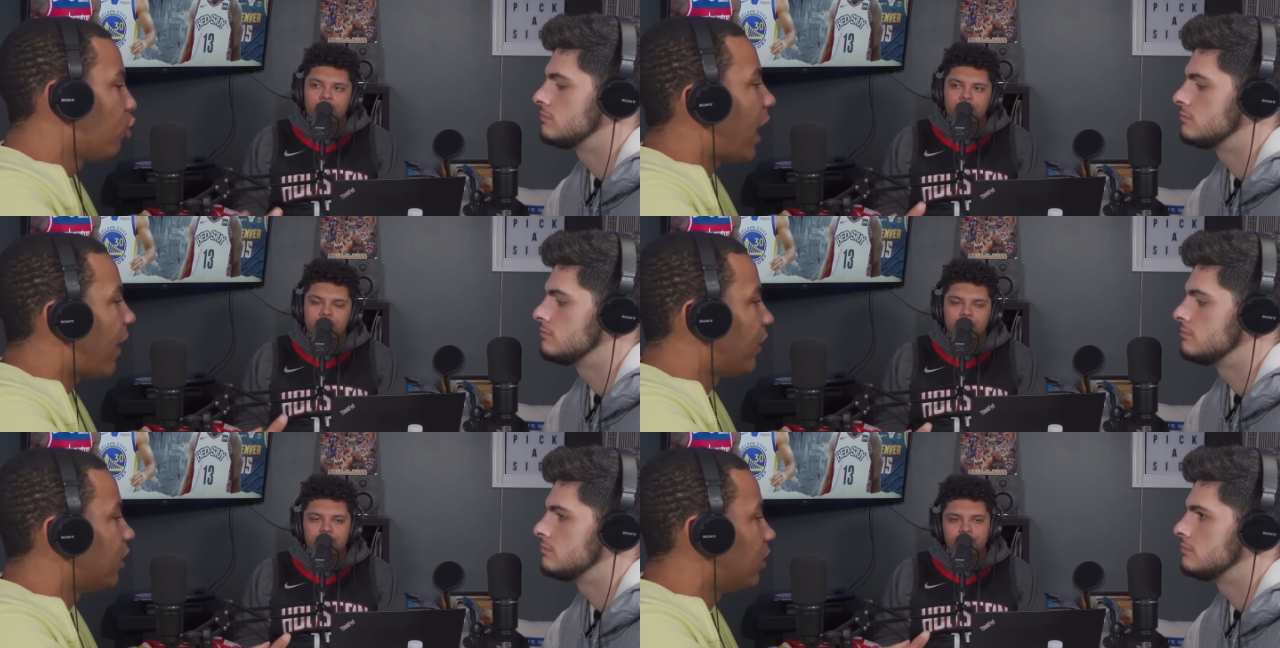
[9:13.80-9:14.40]
Speaker 1: you
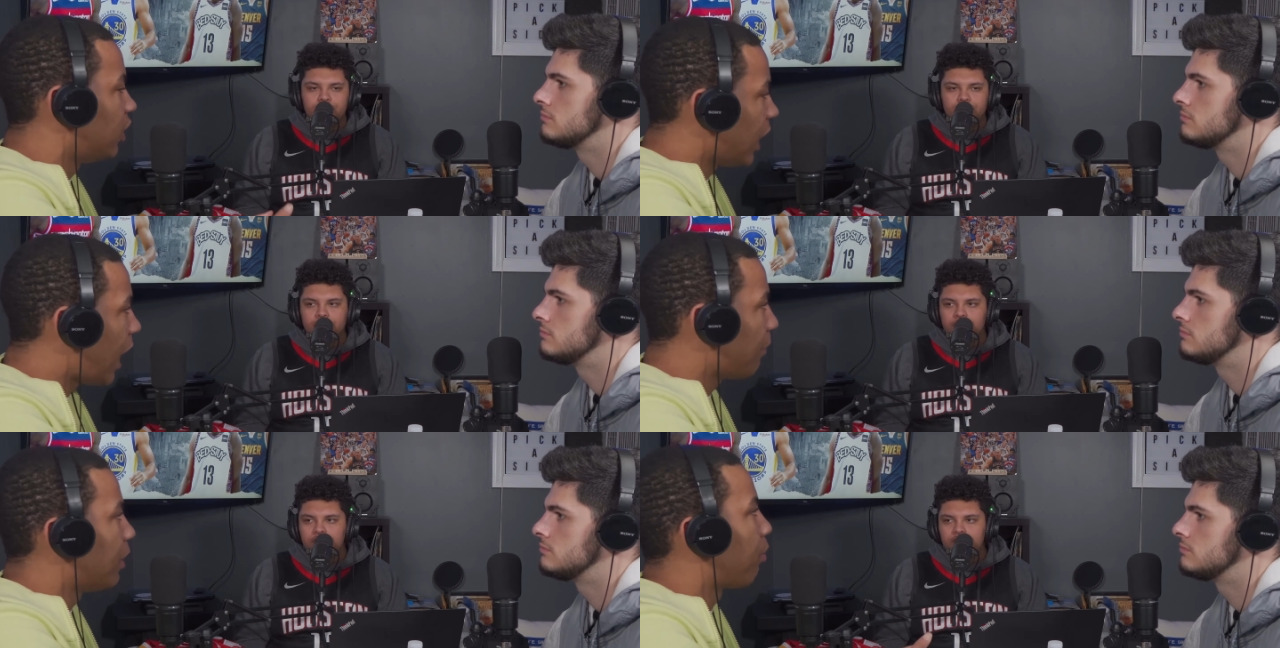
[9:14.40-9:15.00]
have a
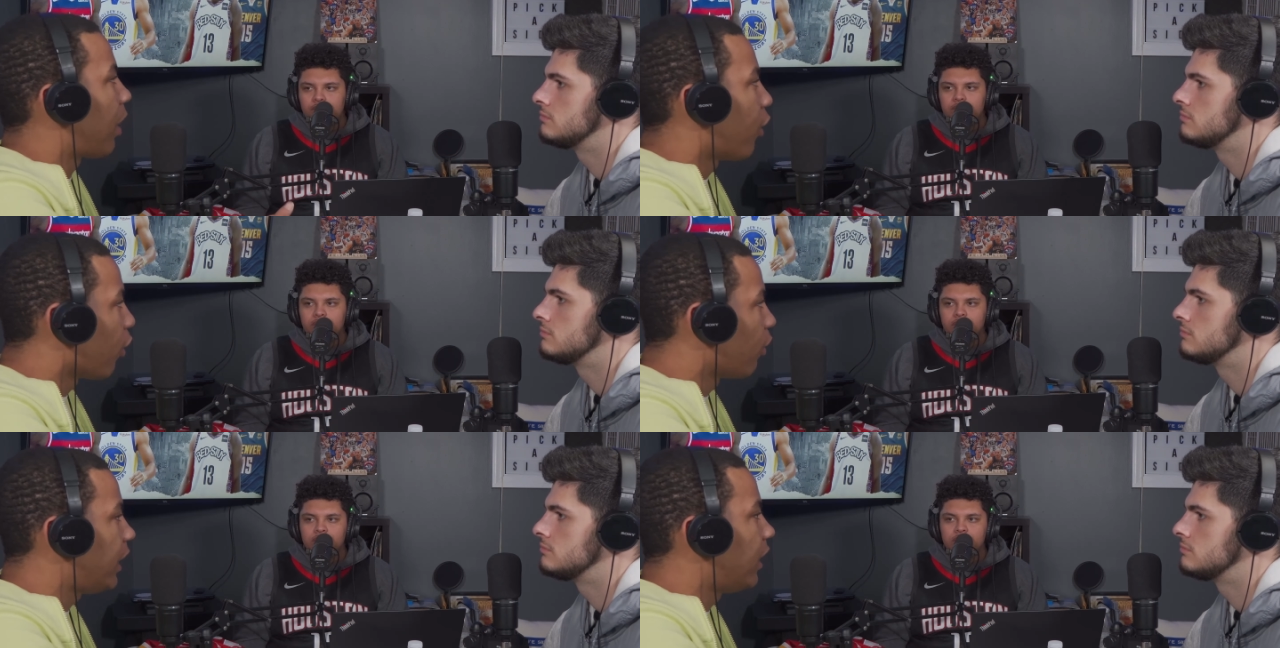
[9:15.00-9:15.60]
job and a
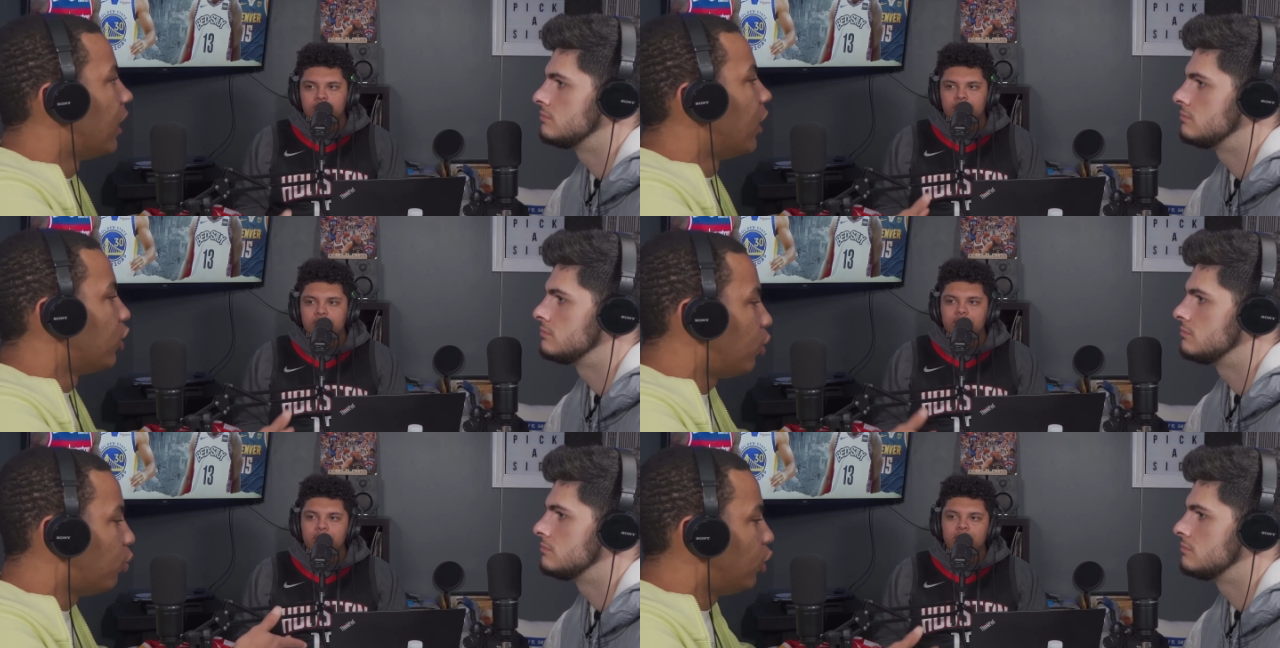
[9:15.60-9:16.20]
priority
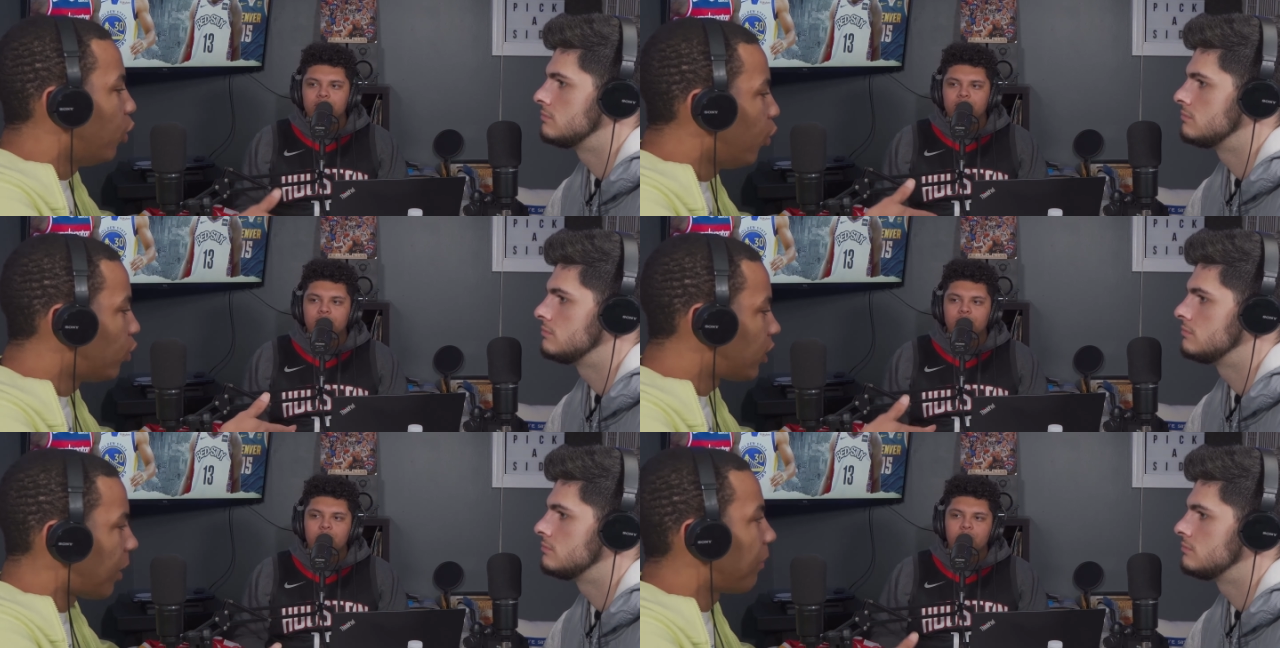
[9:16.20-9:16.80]
to
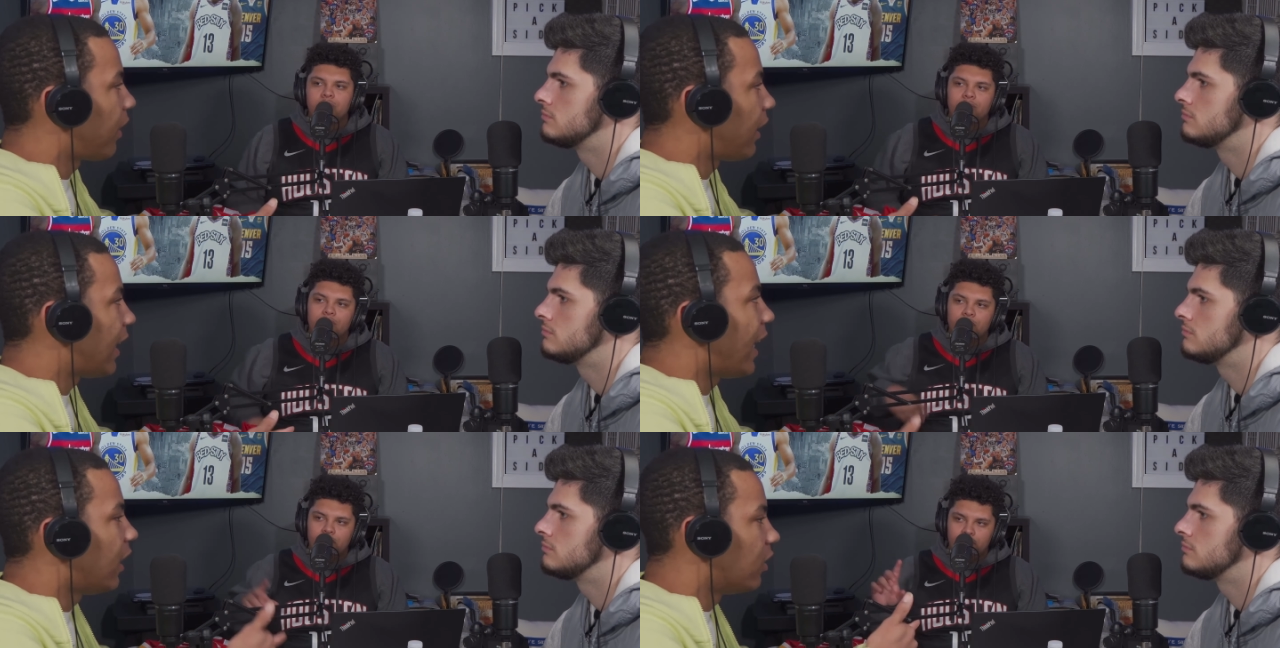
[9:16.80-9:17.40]
do
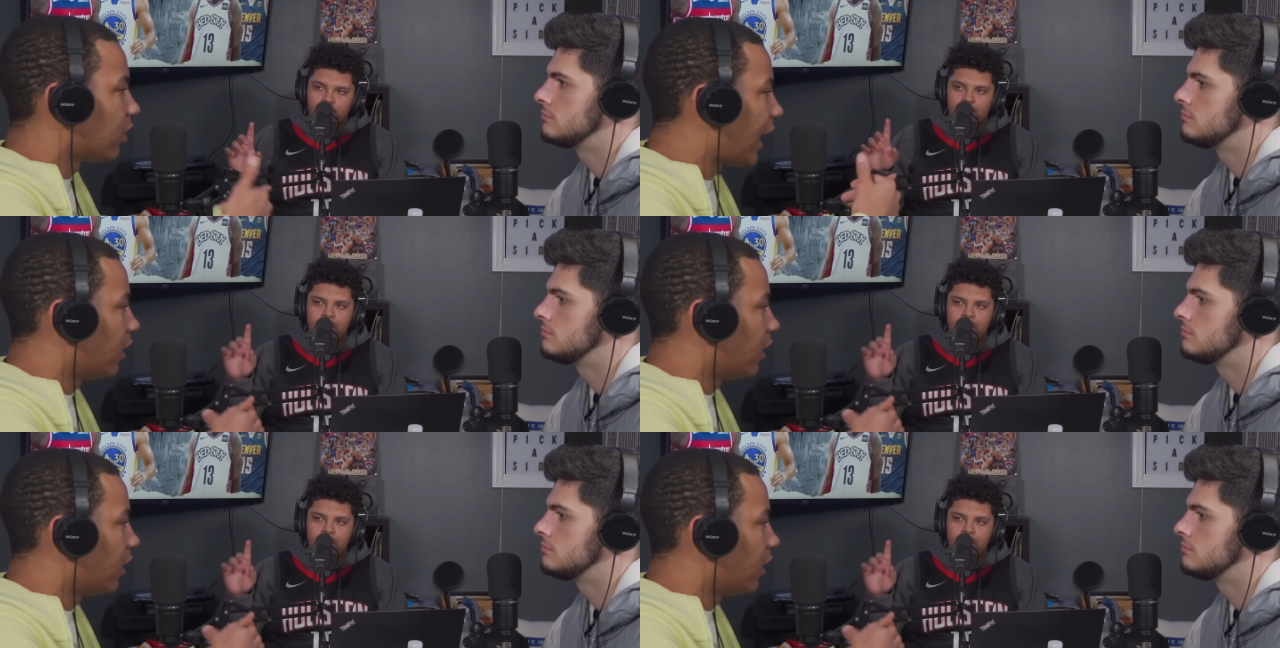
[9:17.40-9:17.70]
something that is